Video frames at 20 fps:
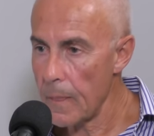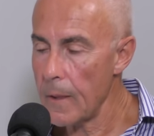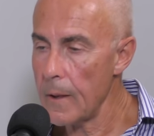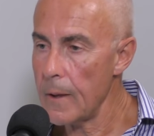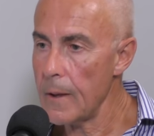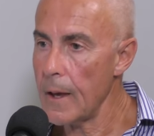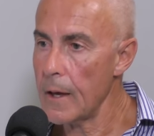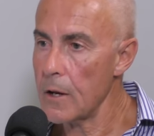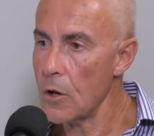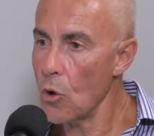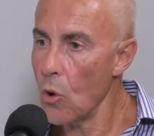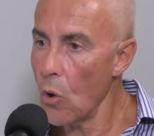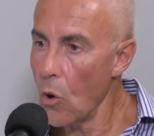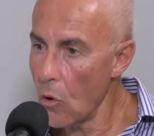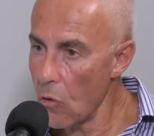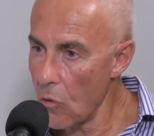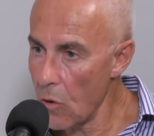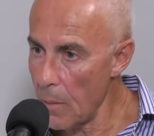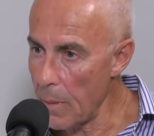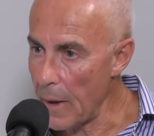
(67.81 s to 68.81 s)
He had an
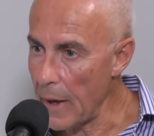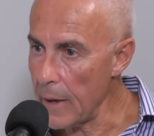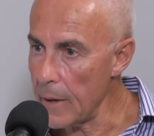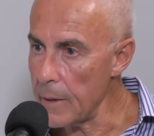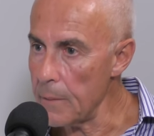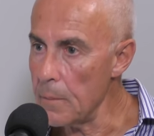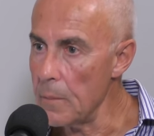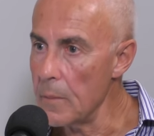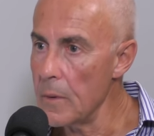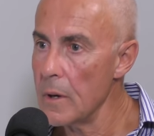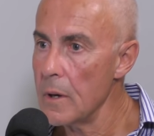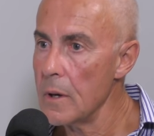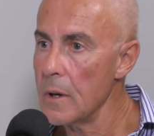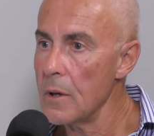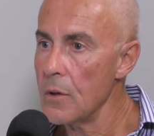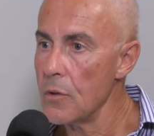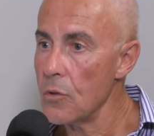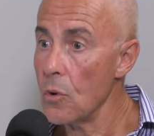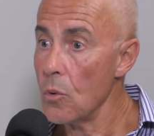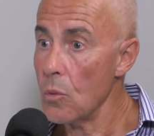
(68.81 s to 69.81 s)
aura about him
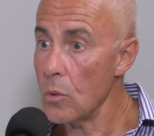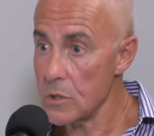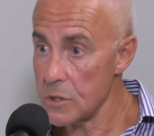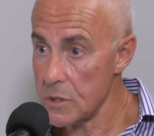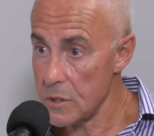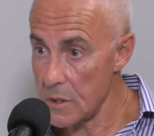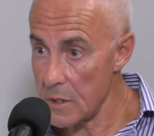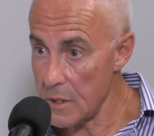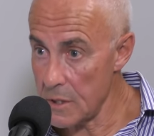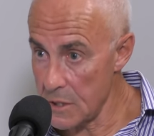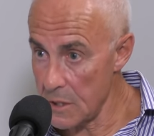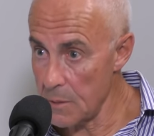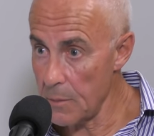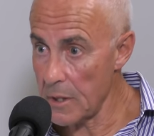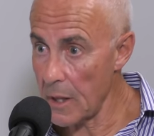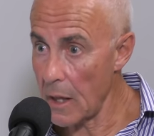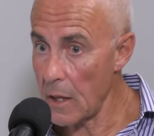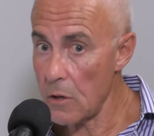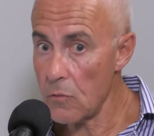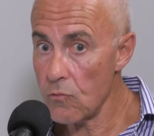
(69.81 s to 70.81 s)
that was
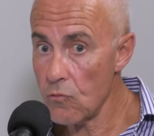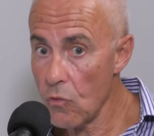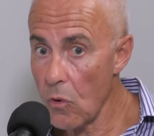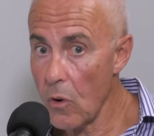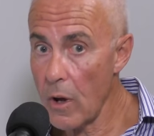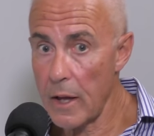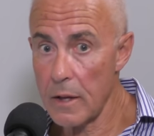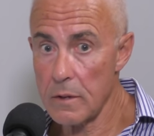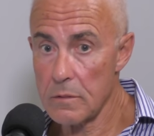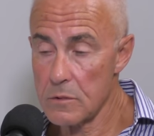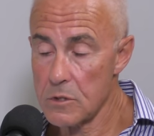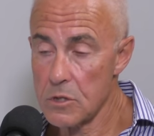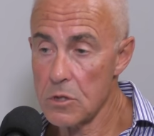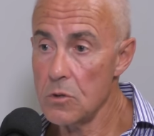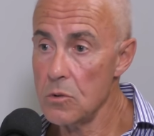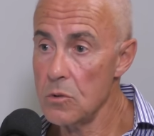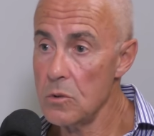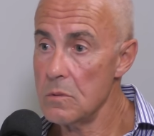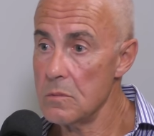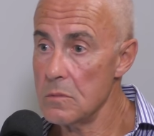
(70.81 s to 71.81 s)
intimidating right
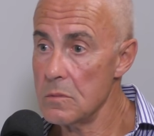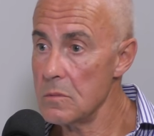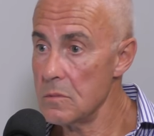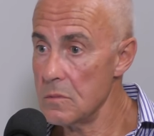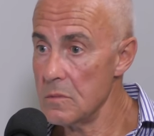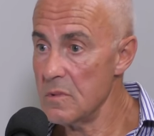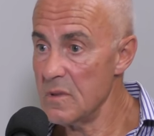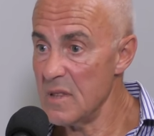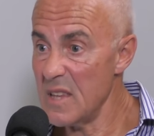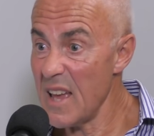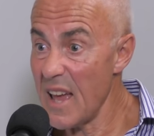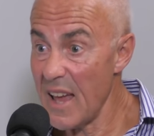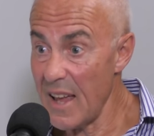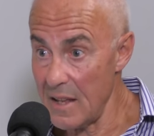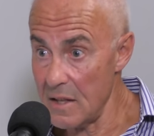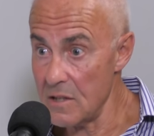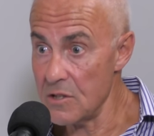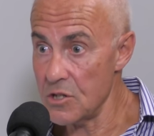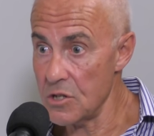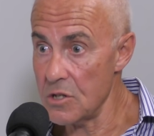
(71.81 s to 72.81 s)
to the
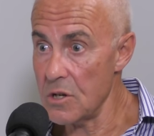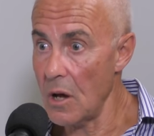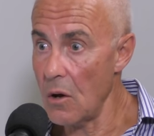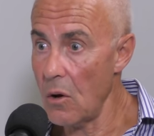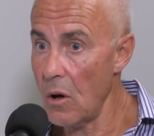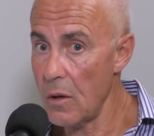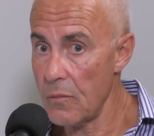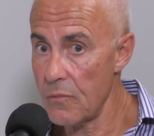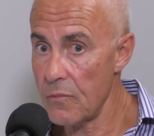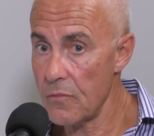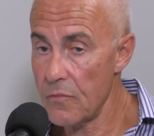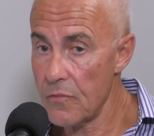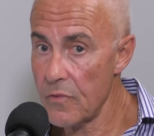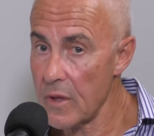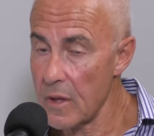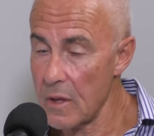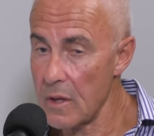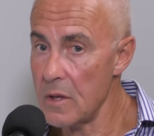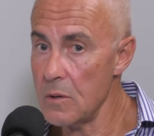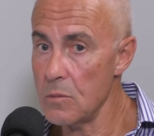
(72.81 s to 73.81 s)
end. You know, I
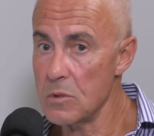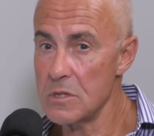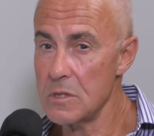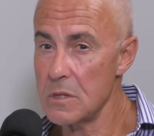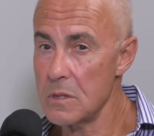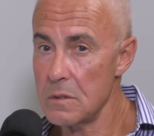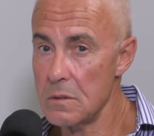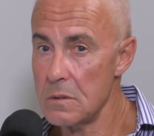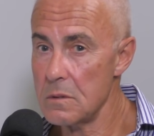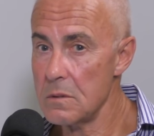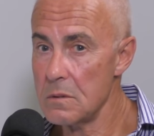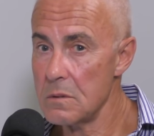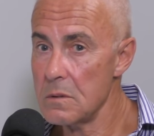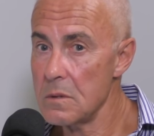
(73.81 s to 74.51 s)
think he was in